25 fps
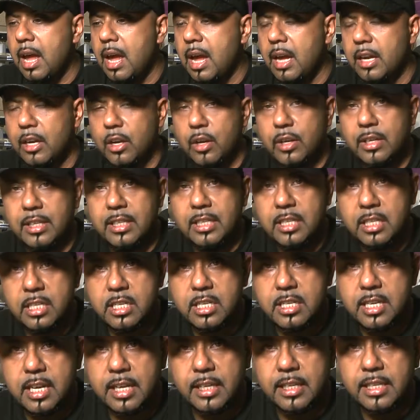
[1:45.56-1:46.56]
and I needed
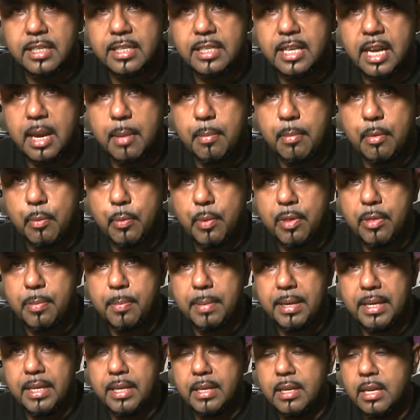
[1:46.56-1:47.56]
to take this camera with
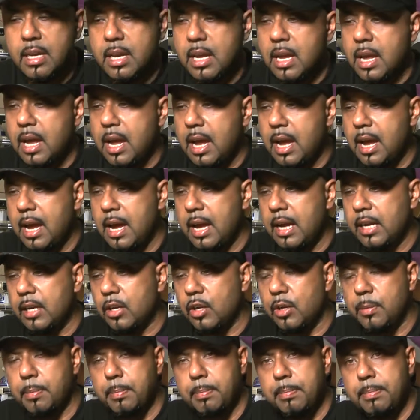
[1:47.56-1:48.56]
me, and
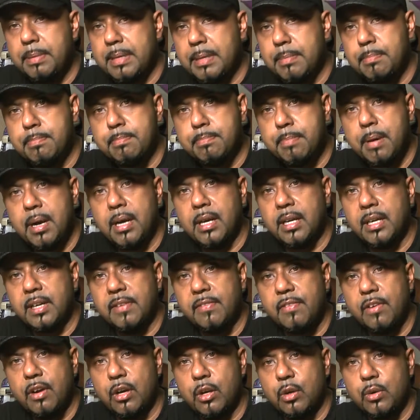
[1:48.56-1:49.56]
I'd be buggered
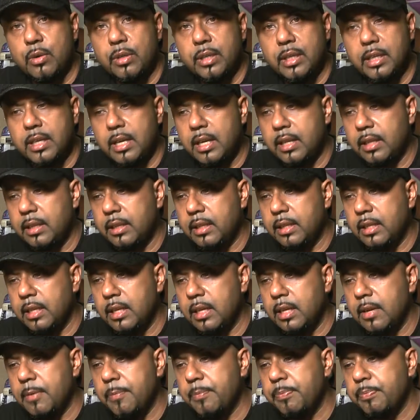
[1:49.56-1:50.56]
if I couldn't get
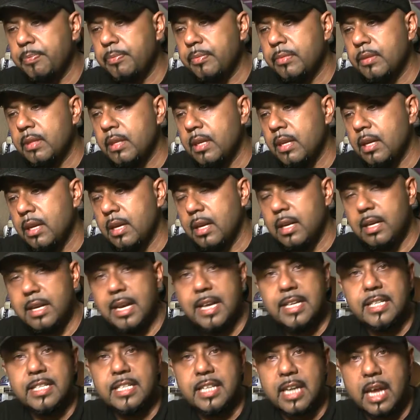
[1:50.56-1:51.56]
the
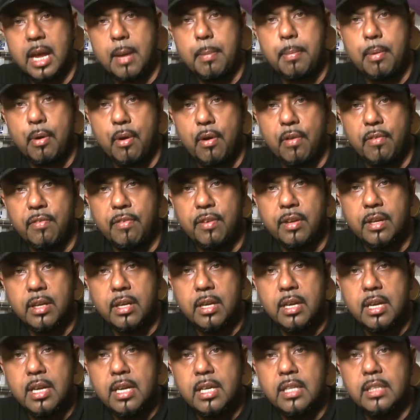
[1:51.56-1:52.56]
lens cap off.
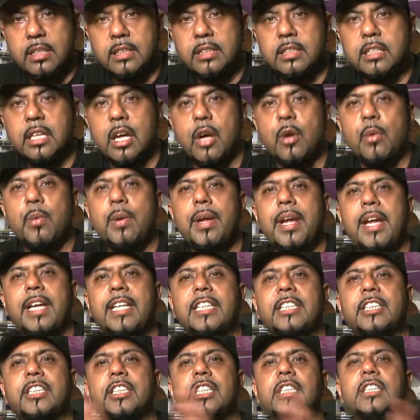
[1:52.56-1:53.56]
So
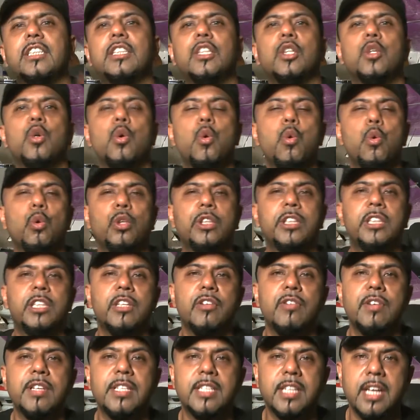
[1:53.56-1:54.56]
it's just a
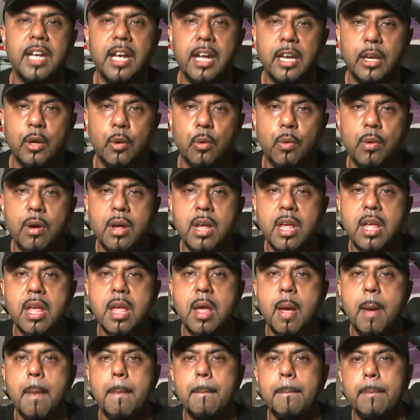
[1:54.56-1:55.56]
cautionary tale,
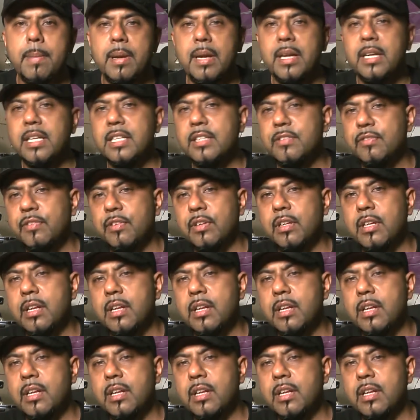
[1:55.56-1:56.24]
please.